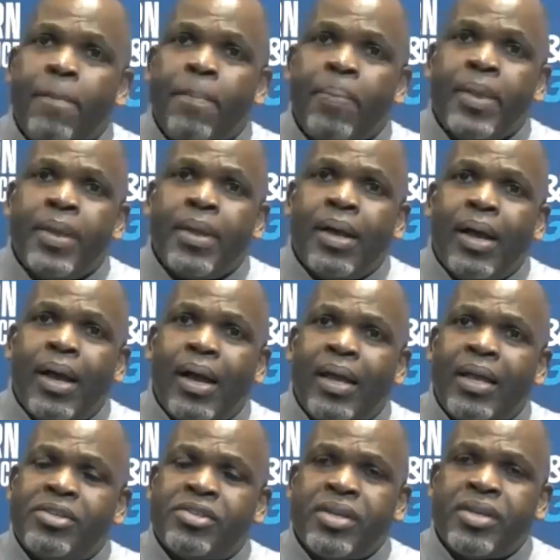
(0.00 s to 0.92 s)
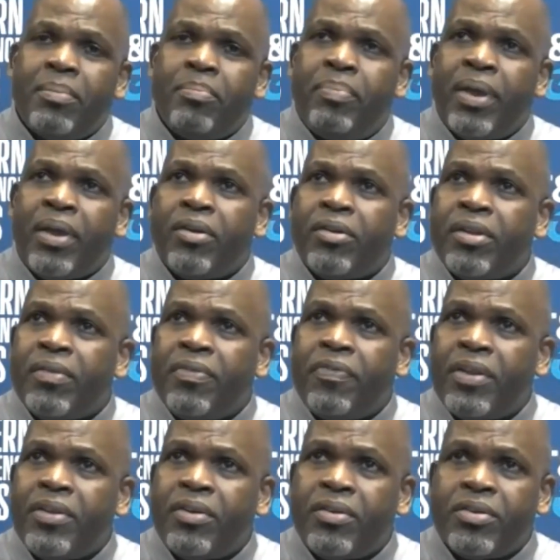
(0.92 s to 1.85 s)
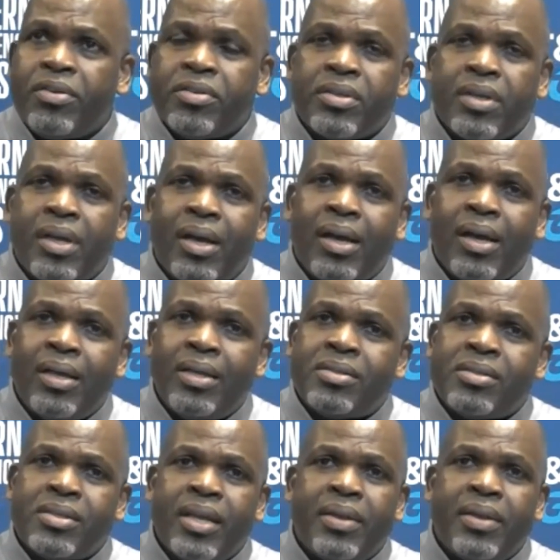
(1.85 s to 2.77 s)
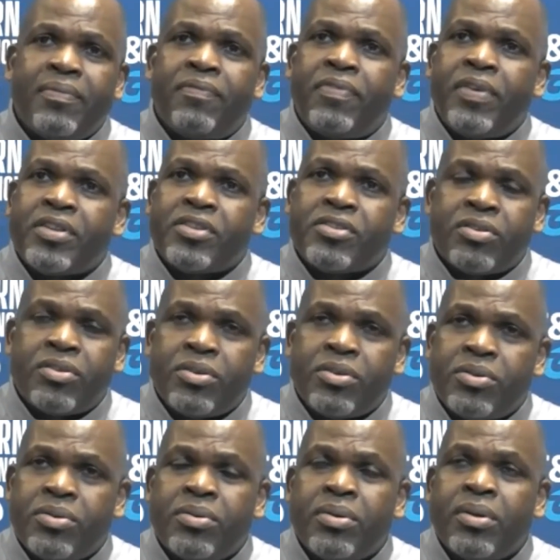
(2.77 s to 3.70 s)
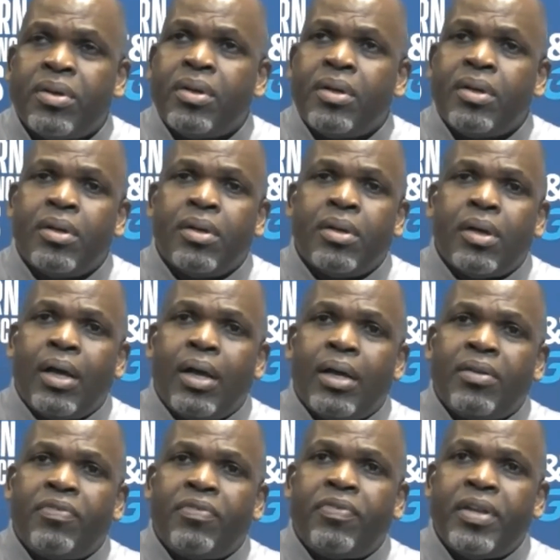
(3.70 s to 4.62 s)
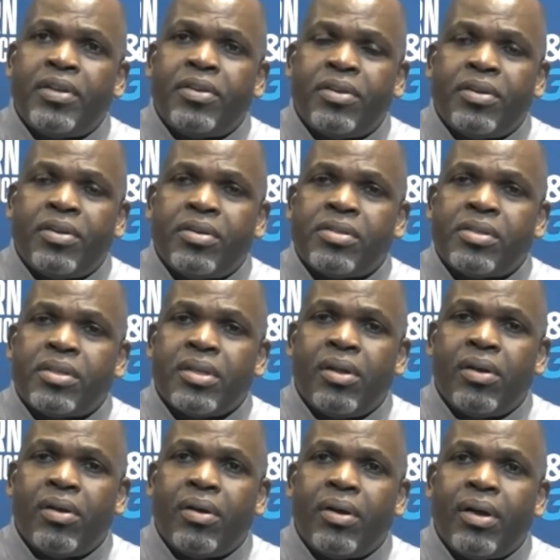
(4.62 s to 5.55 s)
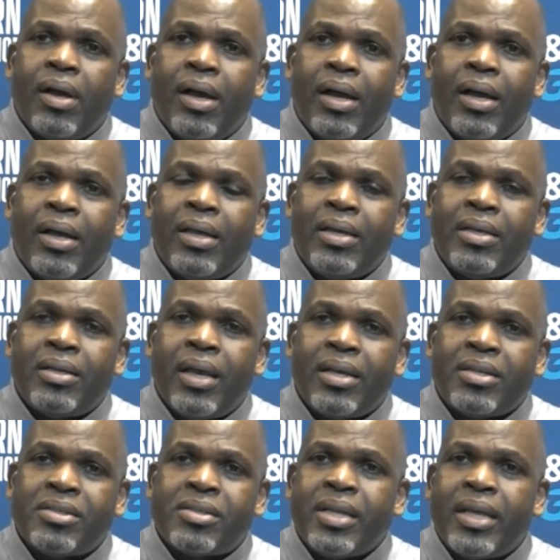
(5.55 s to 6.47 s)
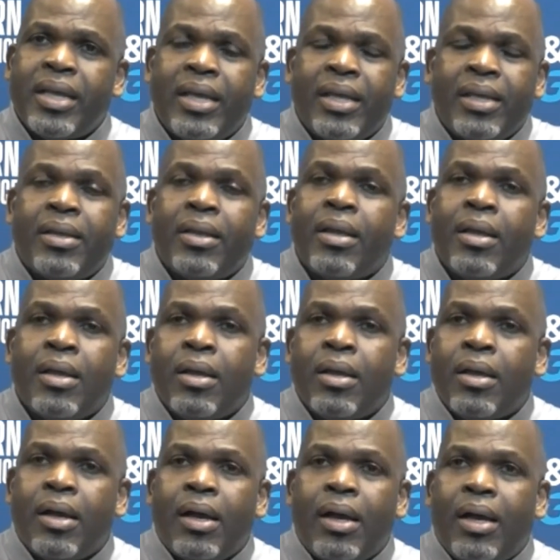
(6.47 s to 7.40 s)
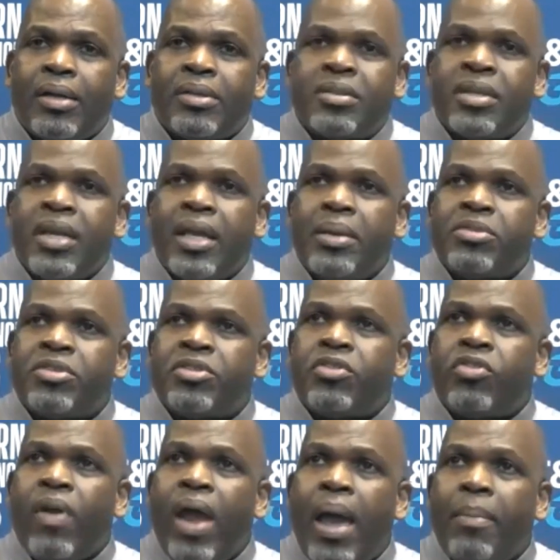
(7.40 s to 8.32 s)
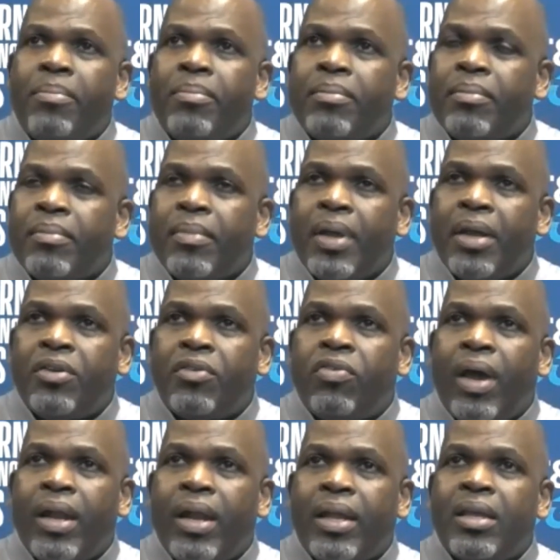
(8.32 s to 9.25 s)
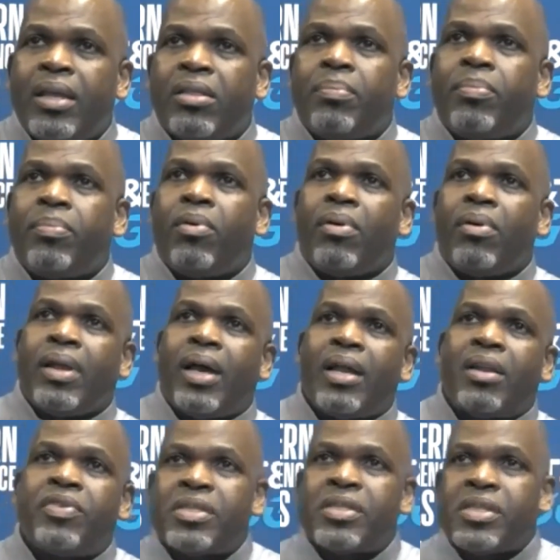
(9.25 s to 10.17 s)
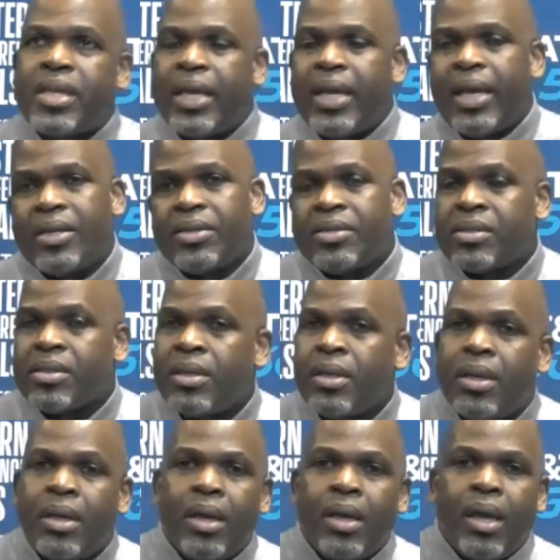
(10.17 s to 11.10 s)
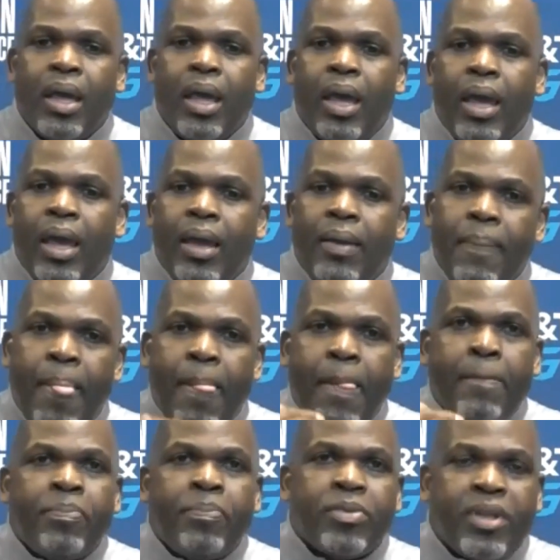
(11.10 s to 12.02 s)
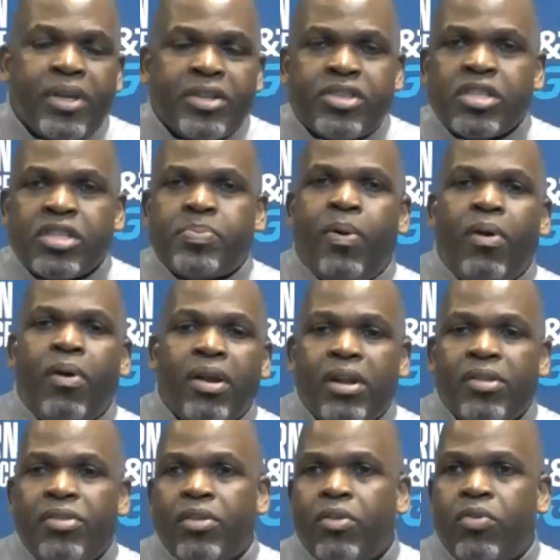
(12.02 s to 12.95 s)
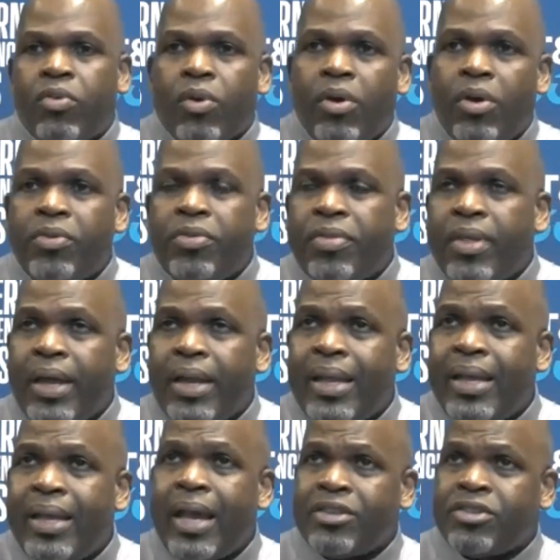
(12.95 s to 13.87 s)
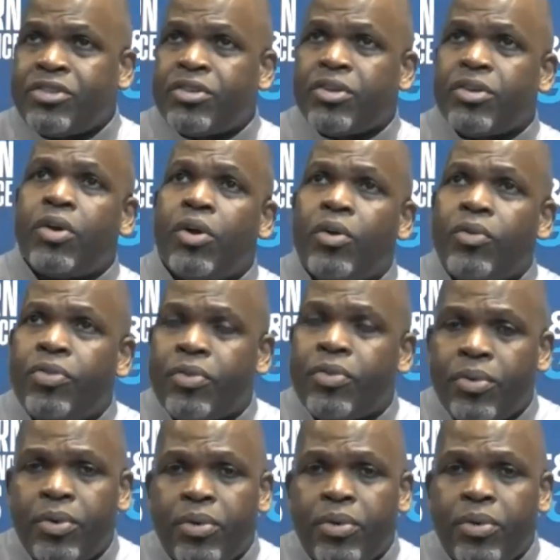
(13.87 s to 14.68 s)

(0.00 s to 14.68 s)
Uh, he's seen bigger defenders. Uh, he's seen physical uh, defenders. You know, uh, he has seen uh, teams trap and try to get the ball out of his hands. And this is part of the growth that he has to go through.